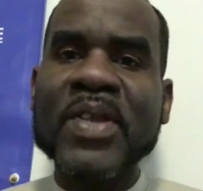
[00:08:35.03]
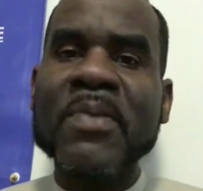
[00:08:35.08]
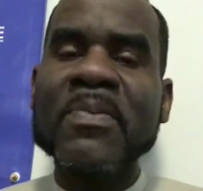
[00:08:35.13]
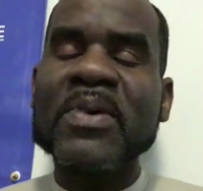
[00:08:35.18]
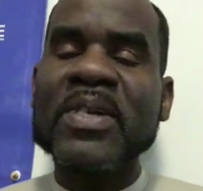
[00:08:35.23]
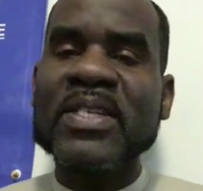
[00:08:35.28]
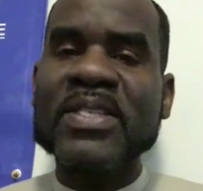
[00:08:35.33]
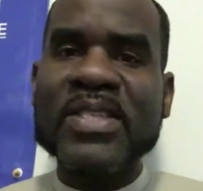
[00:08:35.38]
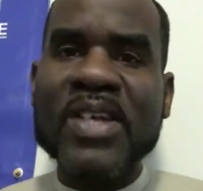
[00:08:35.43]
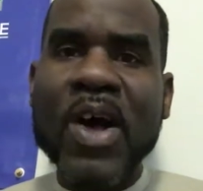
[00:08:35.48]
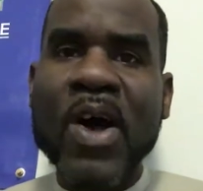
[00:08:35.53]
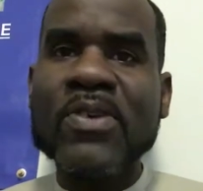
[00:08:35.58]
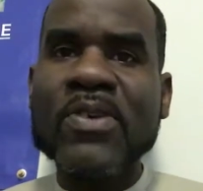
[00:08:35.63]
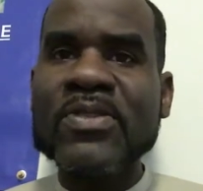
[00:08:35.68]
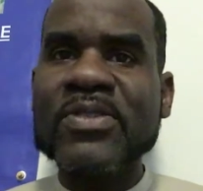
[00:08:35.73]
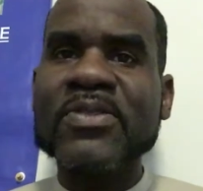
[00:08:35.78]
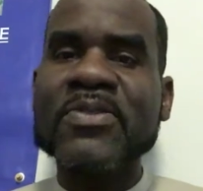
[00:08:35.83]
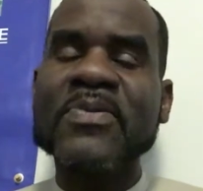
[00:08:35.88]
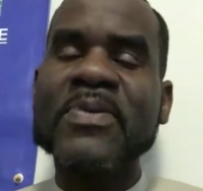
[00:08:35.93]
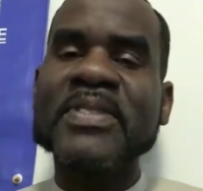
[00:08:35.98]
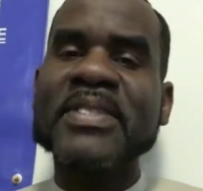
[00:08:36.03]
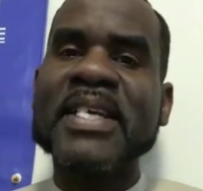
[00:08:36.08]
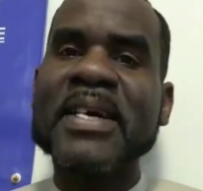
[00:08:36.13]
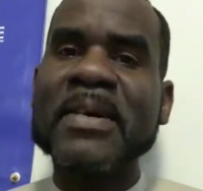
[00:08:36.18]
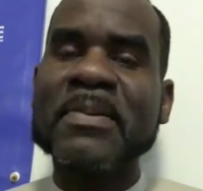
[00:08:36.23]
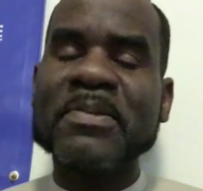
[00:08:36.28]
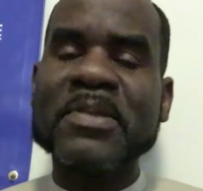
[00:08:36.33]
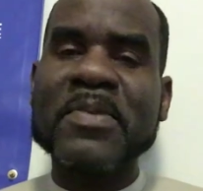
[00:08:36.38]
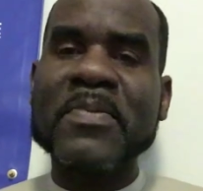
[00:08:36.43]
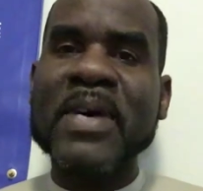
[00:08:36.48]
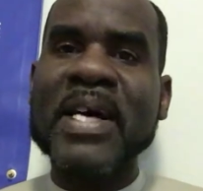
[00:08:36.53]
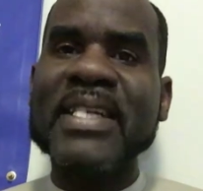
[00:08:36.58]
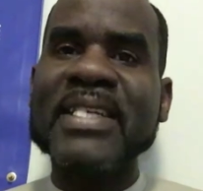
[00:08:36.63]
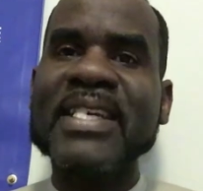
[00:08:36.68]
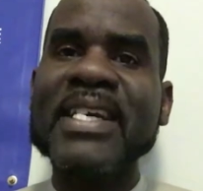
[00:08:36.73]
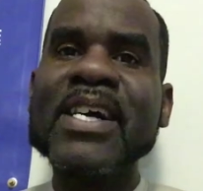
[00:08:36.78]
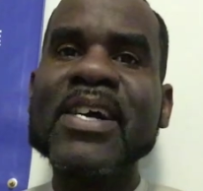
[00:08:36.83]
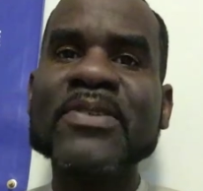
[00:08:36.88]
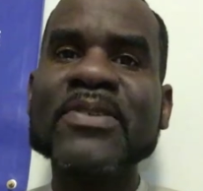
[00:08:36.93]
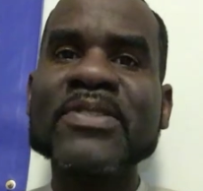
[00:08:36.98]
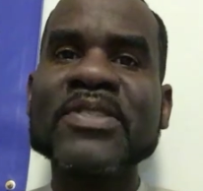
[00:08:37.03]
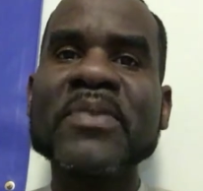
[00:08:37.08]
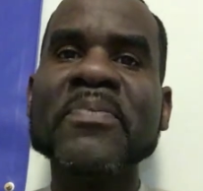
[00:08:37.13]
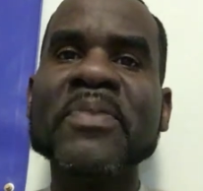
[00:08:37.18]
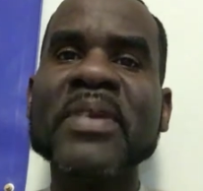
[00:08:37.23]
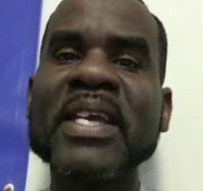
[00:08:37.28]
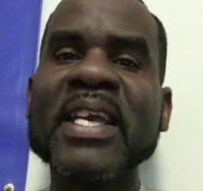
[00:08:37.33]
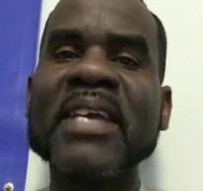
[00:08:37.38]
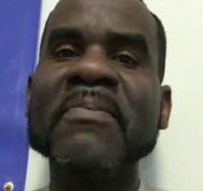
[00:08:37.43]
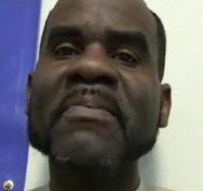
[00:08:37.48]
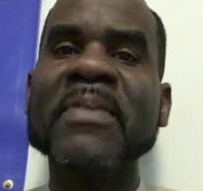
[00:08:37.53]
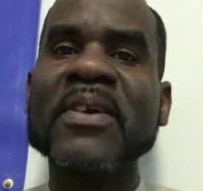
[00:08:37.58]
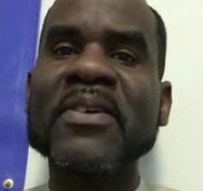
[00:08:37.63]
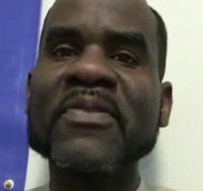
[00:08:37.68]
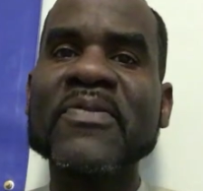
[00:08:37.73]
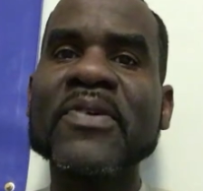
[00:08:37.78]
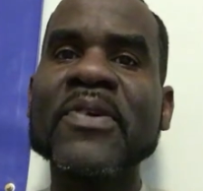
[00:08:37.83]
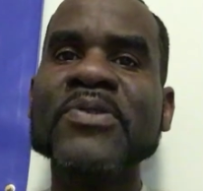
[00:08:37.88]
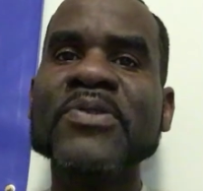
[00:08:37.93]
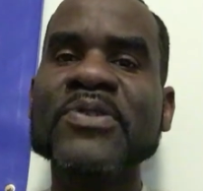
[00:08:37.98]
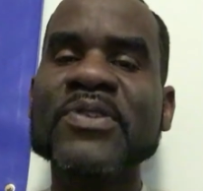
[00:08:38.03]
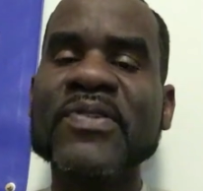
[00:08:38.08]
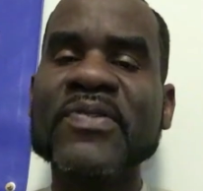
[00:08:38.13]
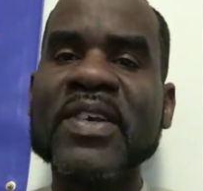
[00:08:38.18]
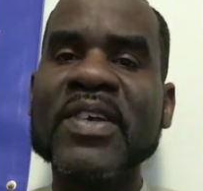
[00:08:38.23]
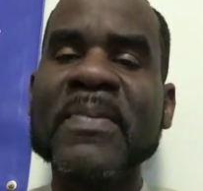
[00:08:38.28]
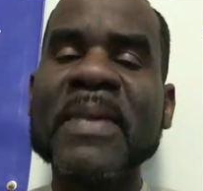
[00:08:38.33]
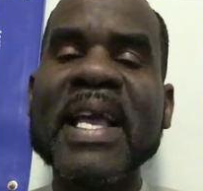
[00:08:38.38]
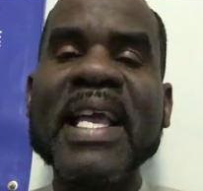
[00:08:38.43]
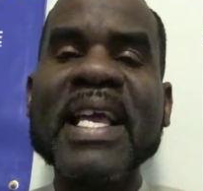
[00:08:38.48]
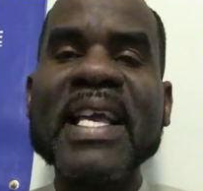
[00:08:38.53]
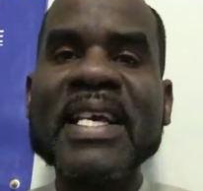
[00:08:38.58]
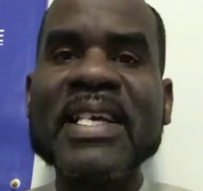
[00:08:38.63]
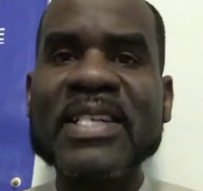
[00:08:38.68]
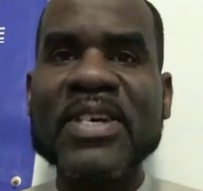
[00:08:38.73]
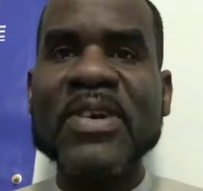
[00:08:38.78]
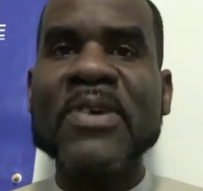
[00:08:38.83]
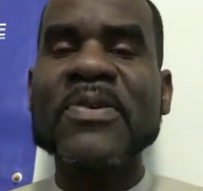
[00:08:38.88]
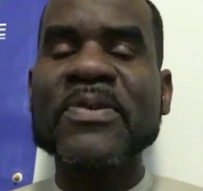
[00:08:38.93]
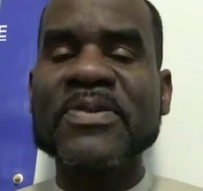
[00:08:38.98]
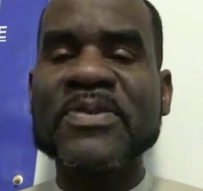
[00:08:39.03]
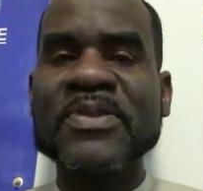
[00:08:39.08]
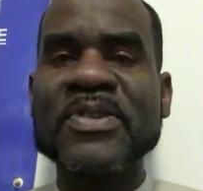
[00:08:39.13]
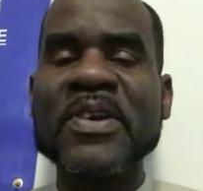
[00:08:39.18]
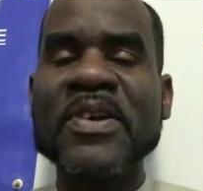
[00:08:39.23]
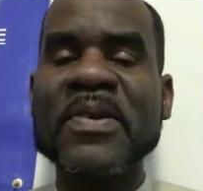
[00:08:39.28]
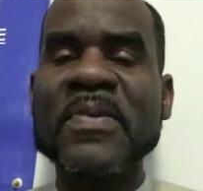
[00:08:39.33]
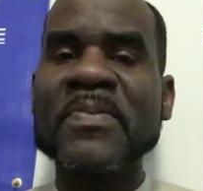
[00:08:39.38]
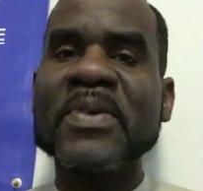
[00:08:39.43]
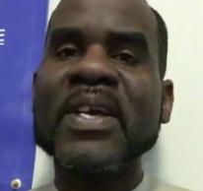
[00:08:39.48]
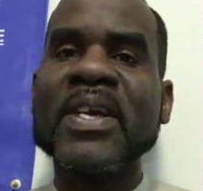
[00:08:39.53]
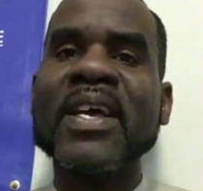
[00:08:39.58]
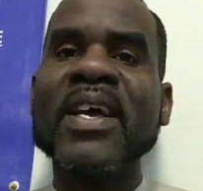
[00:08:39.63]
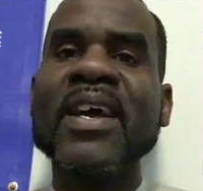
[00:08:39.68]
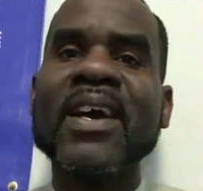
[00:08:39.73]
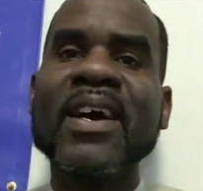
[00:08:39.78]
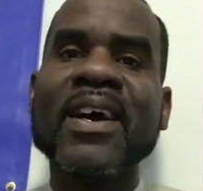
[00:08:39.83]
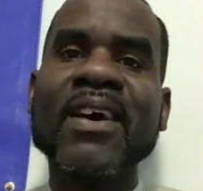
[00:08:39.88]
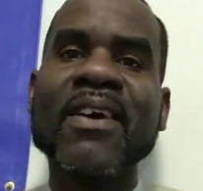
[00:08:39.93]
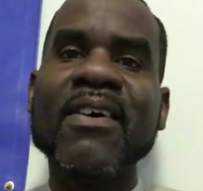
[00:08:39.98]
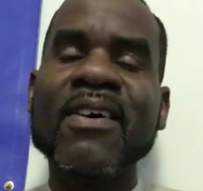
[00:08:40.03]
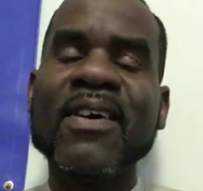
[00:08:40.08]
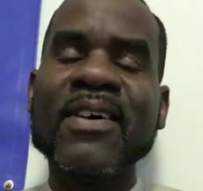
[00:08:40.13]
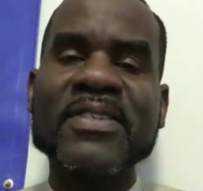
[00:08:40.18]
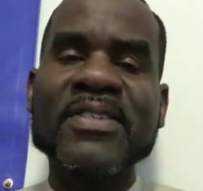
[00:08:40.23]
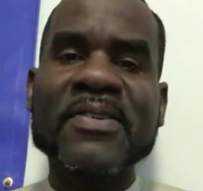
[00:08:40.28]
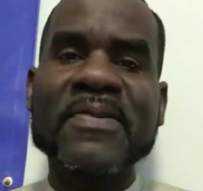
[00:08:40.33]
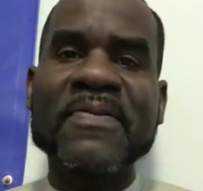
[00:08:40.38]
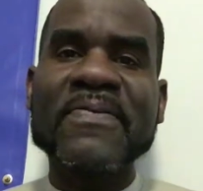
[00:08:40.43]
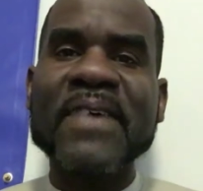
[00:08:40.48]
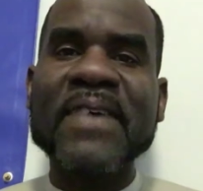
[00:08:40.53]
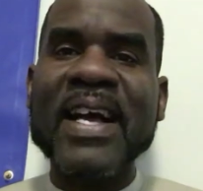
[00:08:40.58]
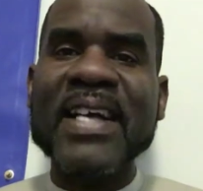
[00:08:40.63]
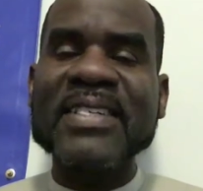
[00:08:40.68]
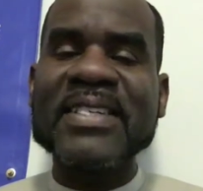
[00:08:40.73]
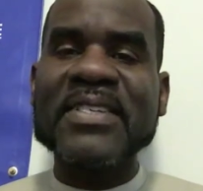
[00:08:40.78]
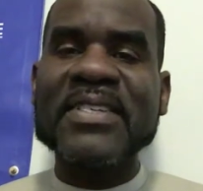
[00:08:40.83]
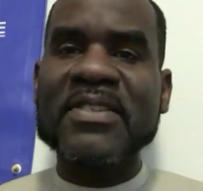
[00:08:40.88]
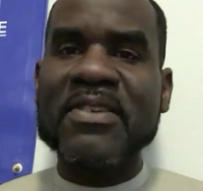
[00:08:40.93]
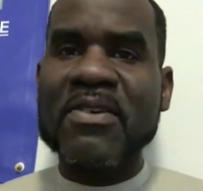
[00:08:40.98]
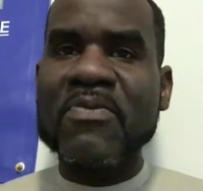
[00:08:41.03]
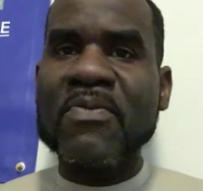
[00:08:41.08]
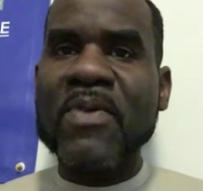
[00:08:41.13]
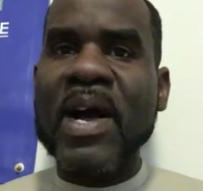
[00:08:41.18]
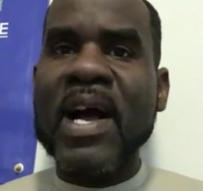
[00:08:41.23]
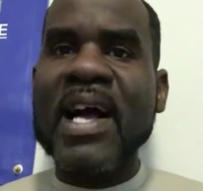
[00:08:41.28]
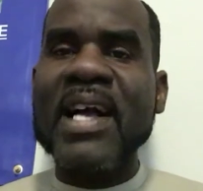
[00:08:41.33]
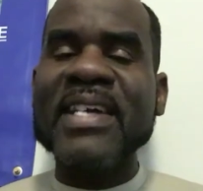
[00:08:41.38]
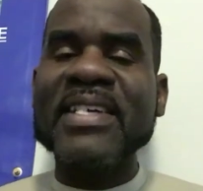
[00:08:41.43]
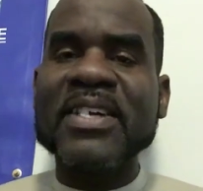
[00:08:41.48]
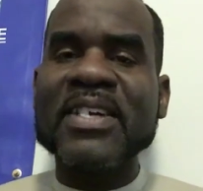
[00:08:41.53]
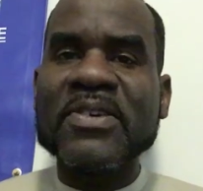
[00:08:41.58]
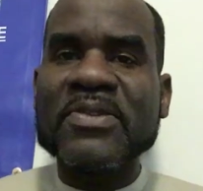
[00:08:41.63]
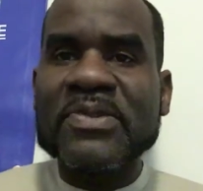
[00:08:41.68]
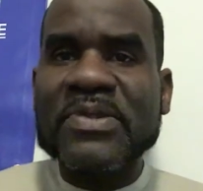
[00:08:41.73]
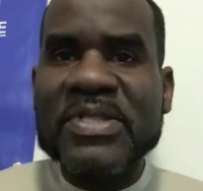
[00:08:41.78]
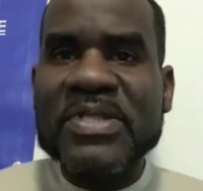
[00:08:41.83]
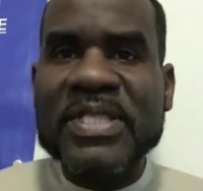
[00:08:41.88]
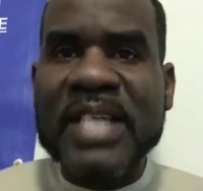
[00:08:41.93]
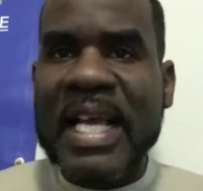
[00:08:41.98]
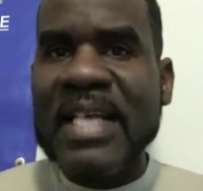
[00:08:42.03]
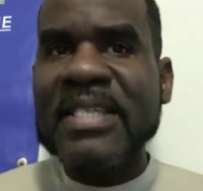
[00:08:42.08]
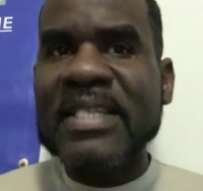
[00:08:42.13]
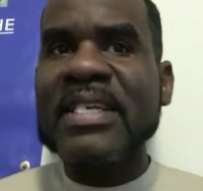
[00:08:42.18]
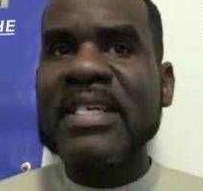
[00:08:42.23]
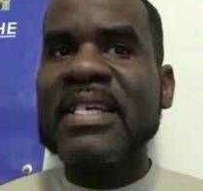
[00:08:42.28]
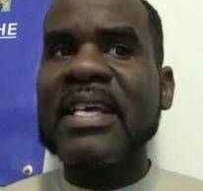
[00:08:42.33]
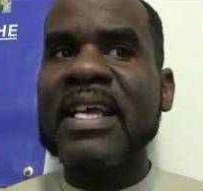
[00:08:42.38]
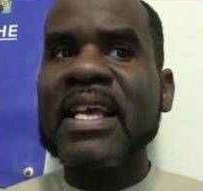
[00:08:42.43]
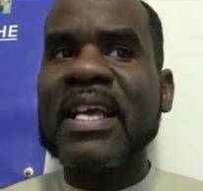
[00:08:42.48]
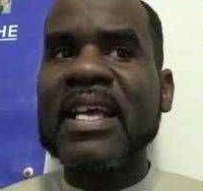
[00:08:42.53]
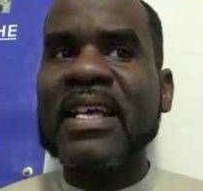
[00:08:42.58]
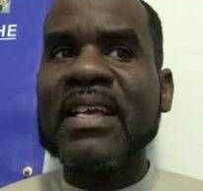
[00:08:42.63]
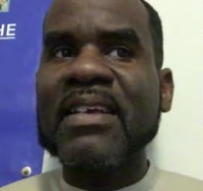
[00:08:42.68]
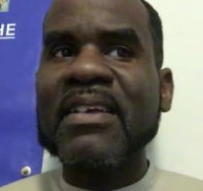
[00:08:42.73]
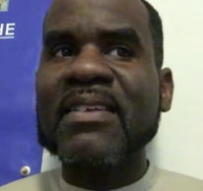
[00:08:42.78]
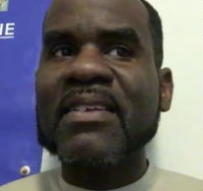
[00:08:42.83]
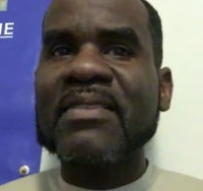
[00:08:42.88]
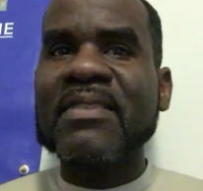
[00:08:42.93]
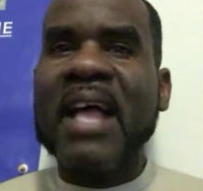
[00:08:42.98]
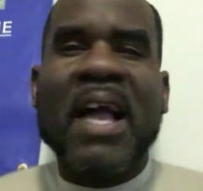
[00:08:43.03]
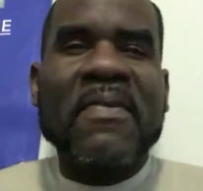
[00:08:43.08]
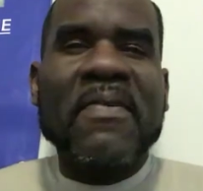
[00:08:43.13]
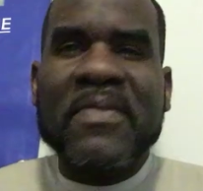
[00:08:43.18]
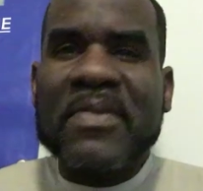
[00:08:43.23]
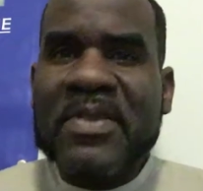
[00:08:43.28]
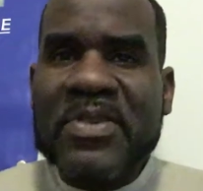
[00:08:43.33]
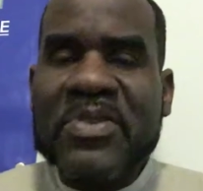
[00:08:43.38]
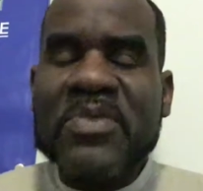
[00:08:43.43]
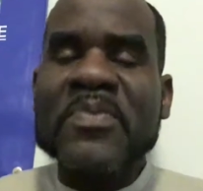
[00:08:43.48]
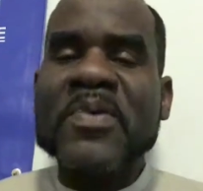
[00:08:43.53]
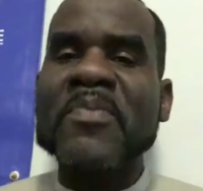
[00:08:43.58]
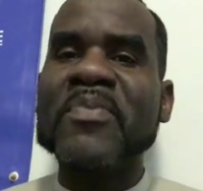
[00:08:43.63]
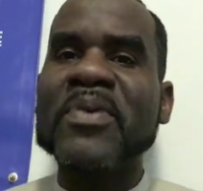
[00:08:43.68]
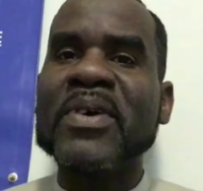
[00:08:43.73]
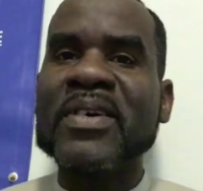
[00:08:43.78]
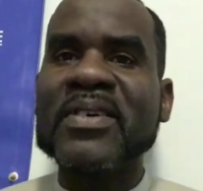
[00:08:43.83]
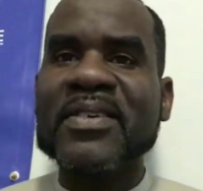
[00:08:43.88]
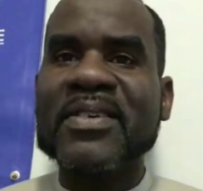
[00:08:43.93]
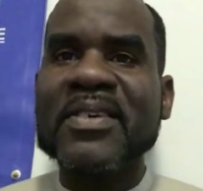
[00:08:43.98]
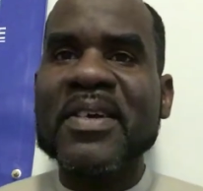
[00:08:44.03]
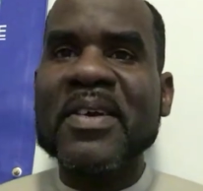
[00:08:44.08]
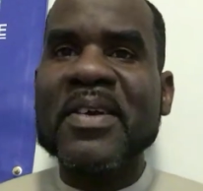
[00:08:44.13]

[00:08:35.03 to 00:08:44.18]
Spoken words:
but it's also going to help somebody else to be a better version of them and urge them on to finding their why and understanding life a little bit better,